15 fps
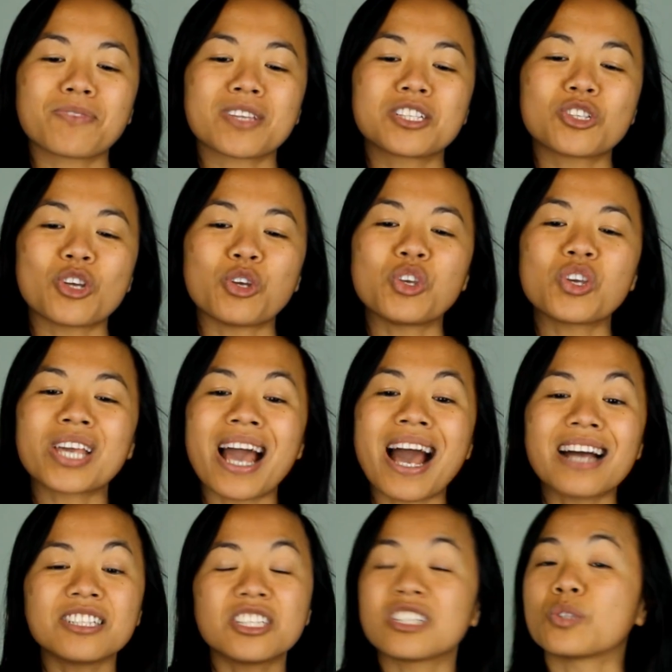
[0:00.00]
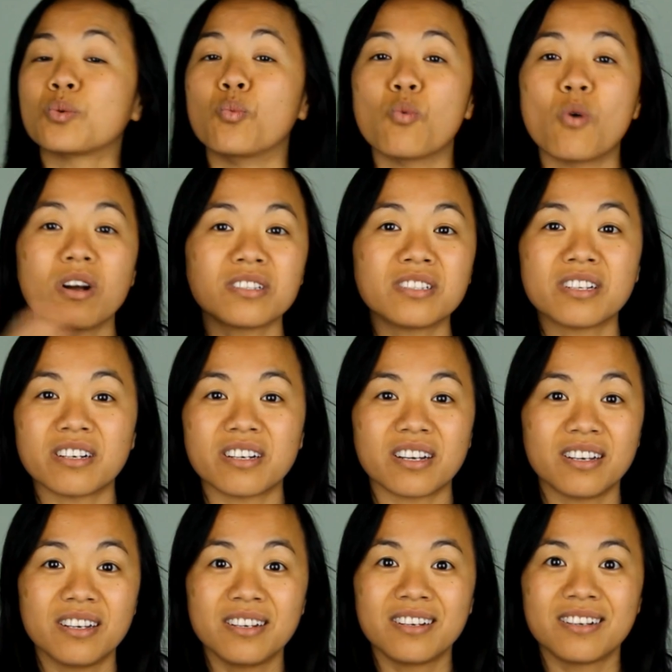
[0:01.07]
so you can't just
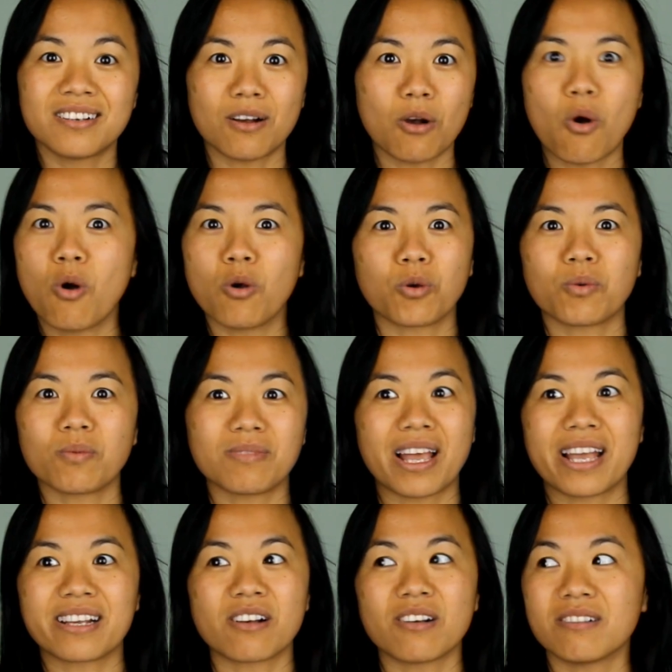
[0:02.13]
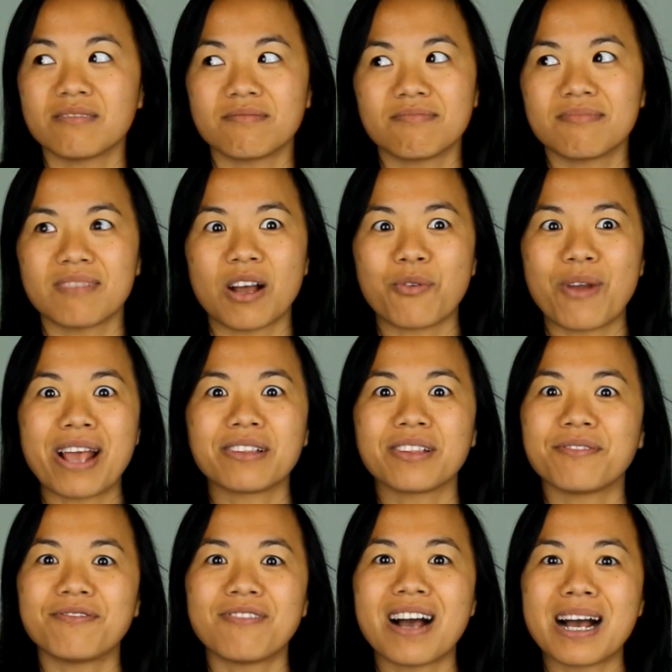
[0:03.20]
wander or like around the
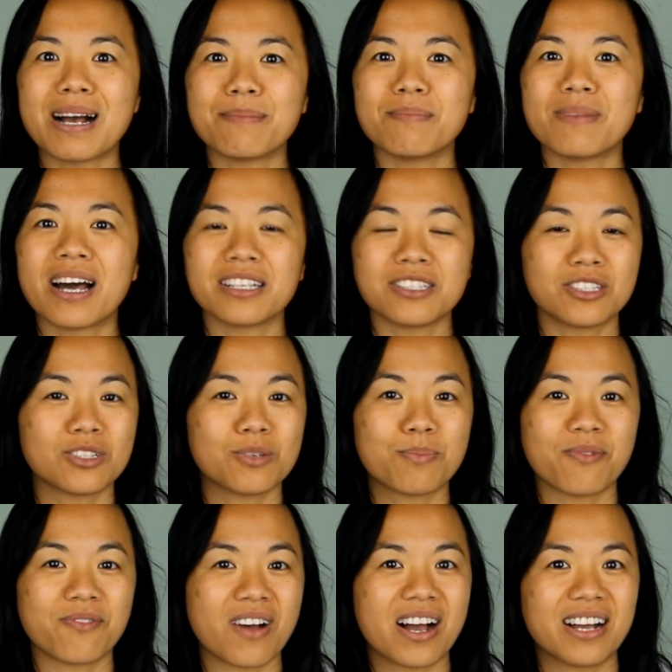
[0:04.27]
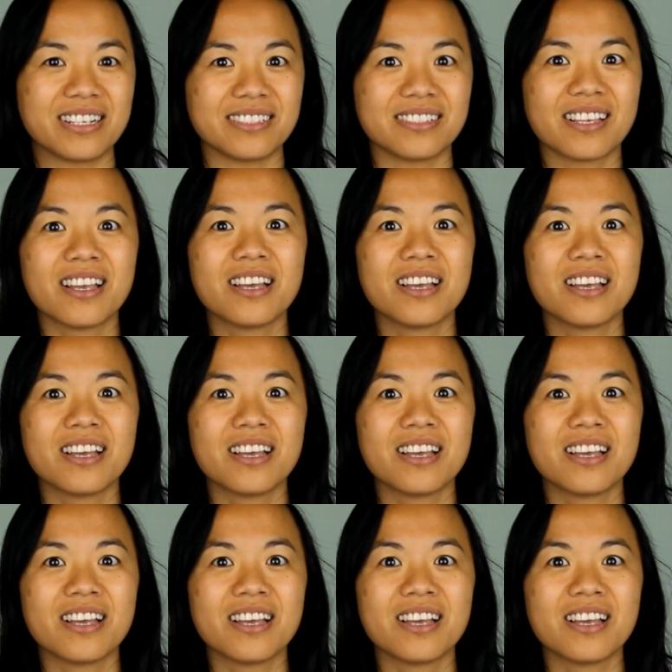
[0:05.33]
farm unsupervised.